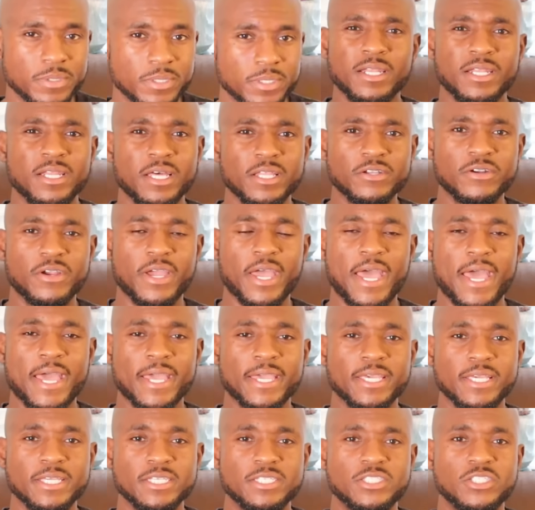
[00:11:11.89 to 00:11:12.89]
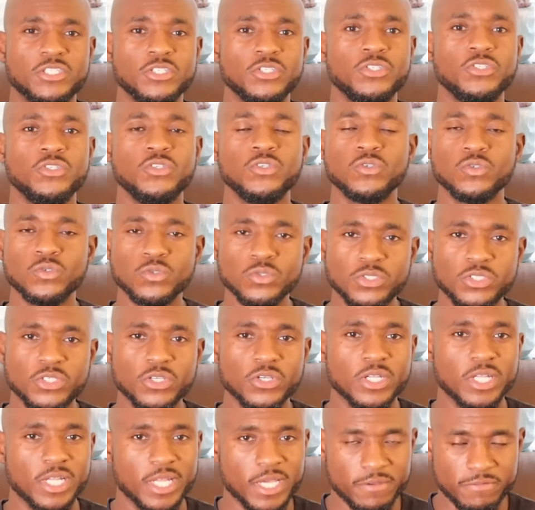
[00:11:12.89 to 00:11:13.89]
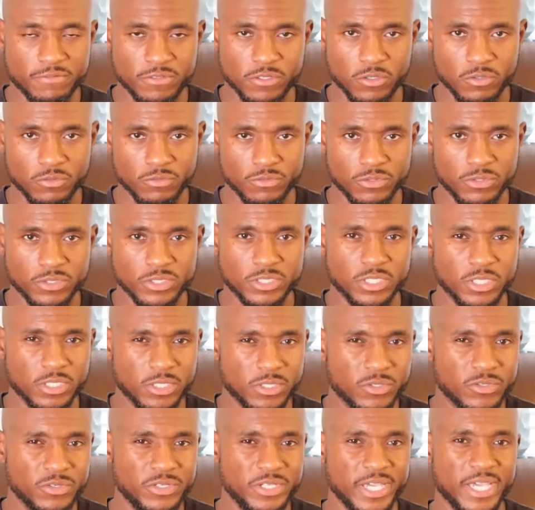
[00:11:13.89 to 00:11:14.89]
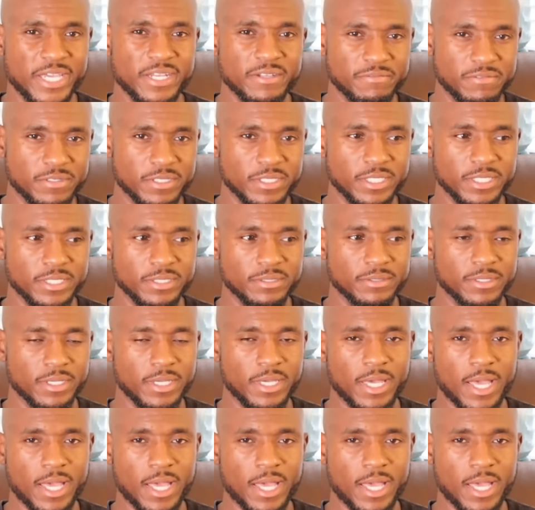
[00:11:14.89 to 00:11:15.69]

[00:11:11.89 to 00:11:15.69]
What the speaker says: Another hack is to use your leftovers creatively.